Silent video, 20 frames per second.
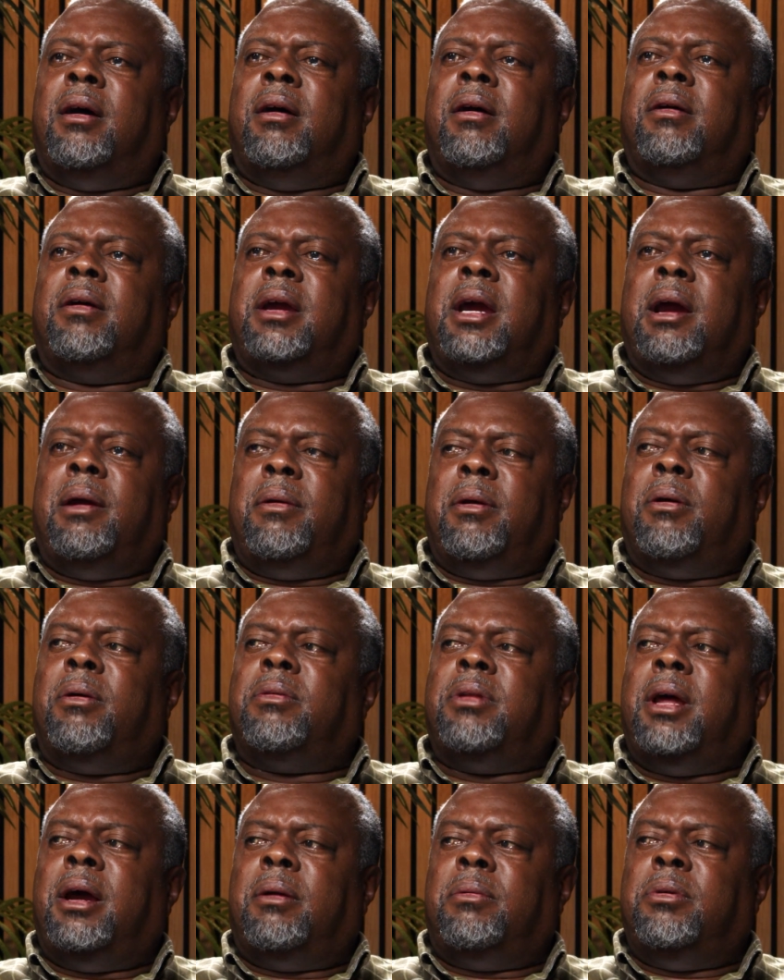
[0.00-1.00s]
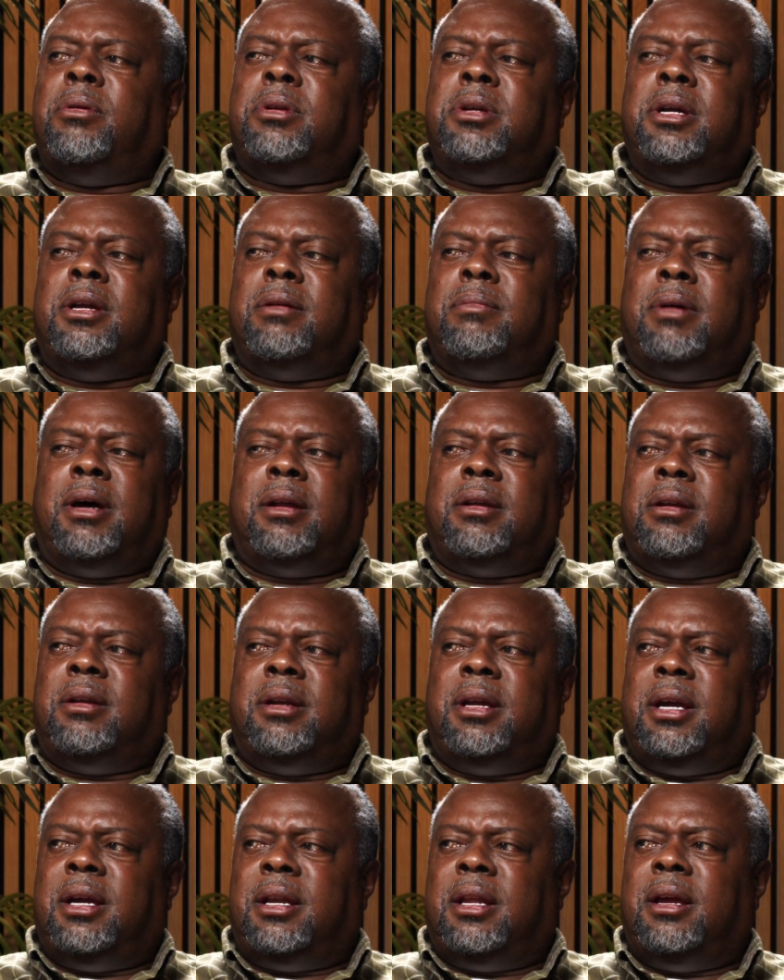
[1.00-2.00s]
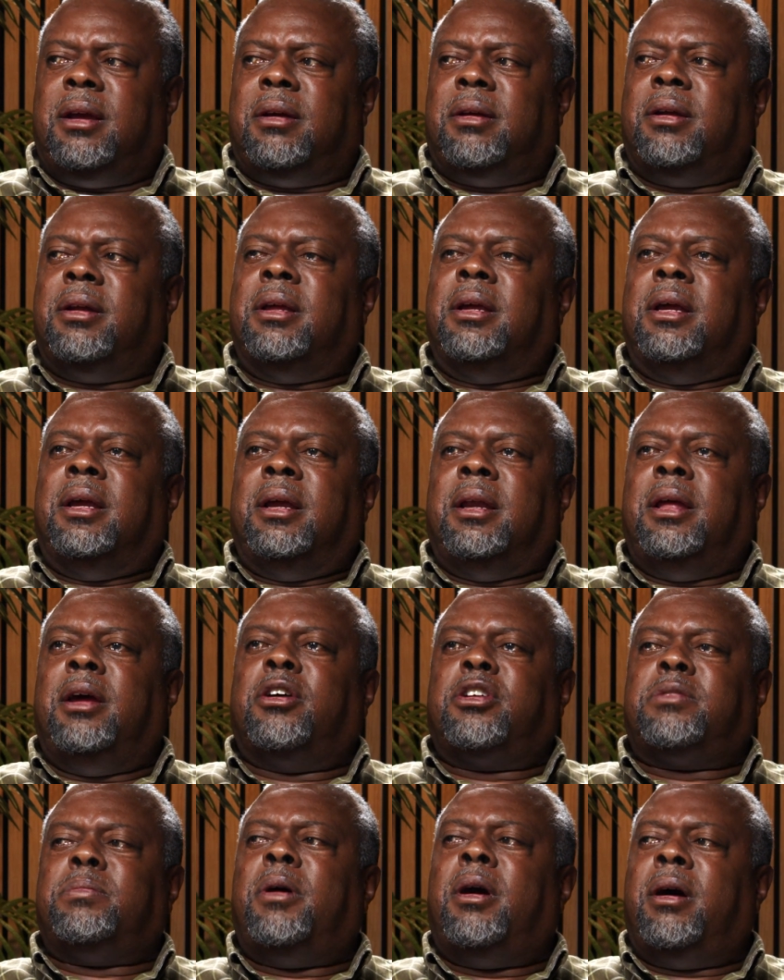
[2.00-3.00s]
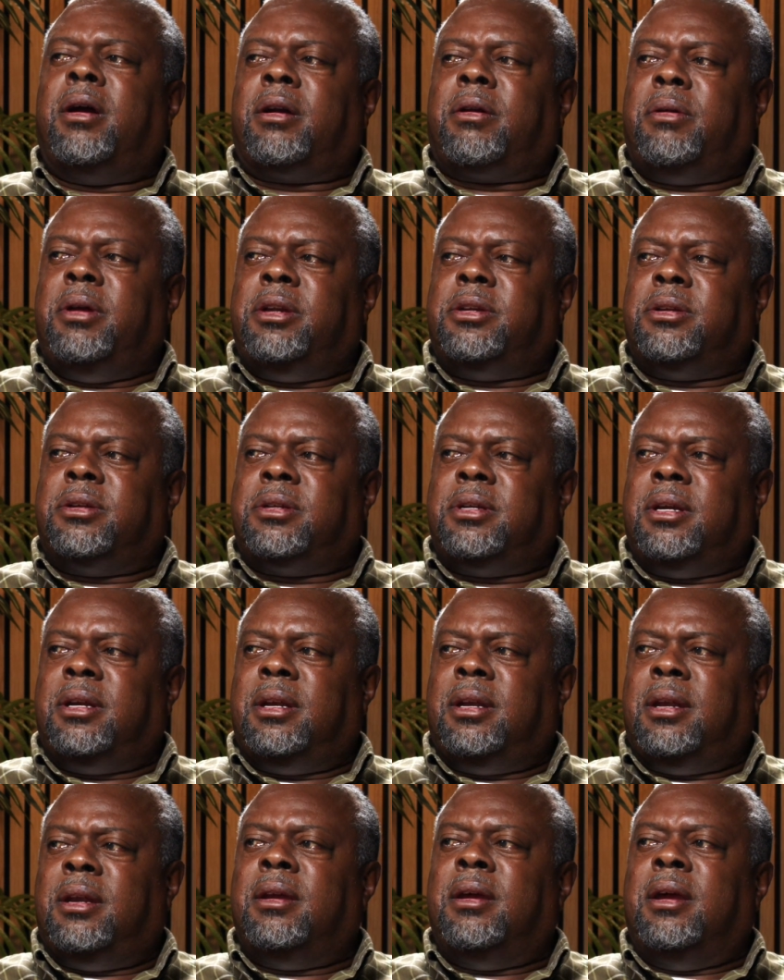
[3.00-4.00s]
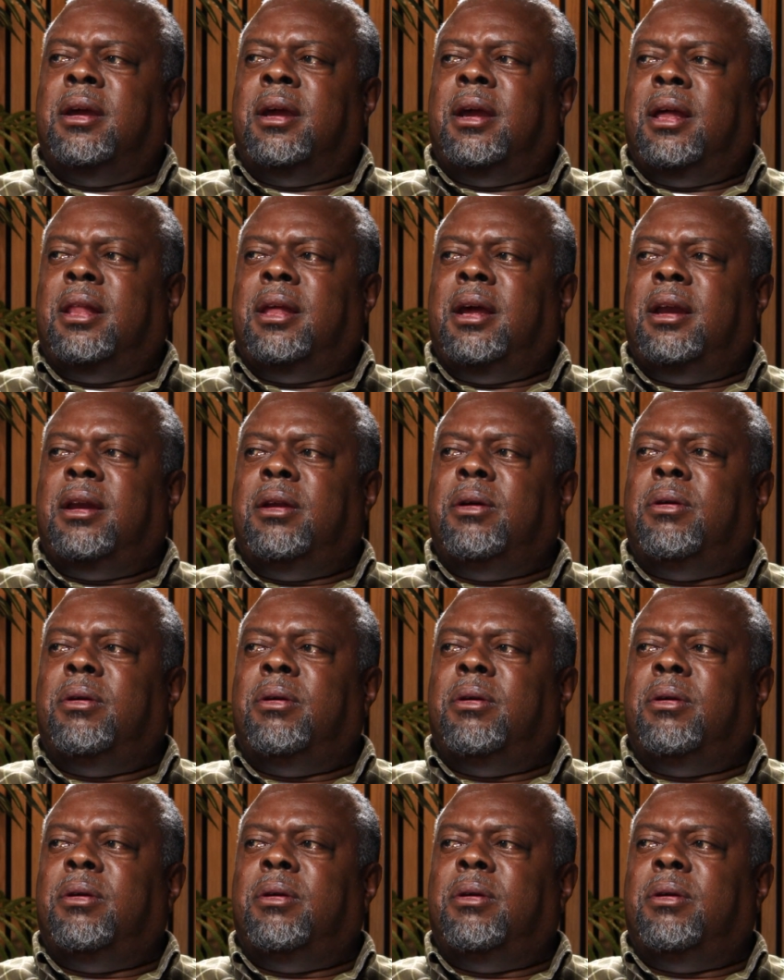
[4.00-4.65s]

carry on their routine about the day. They are smart creatures, and they do